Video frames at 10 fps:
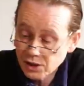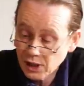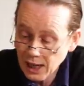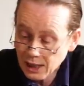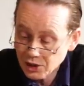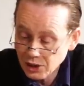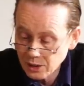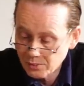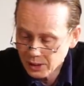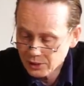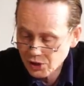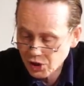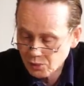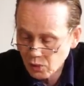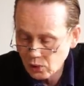is actually a bit
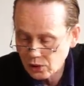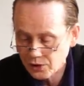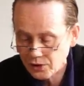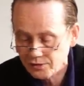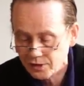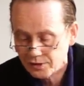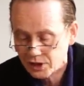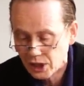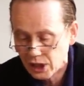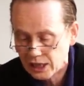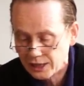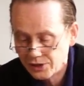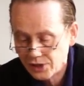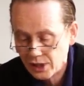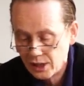smaller than the Vivitar
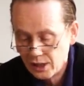lens.